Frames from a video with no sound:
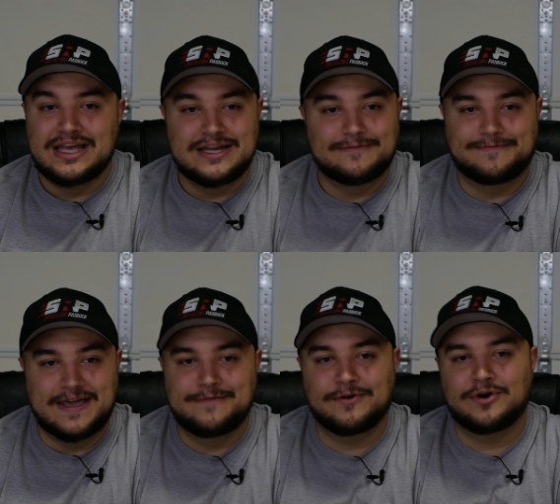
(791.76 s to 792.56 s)
in
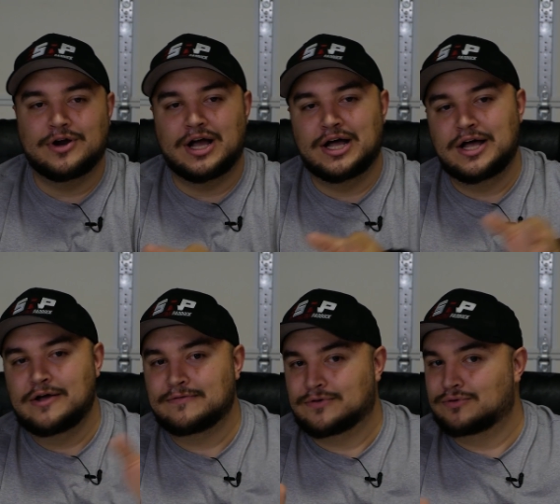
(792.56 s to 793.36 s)
favor
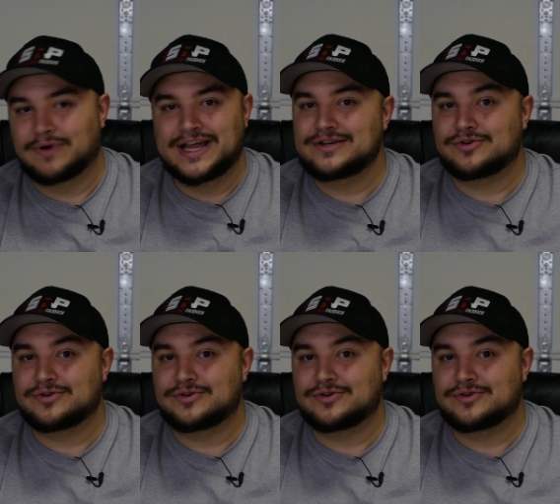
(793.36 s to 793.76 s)
of Gran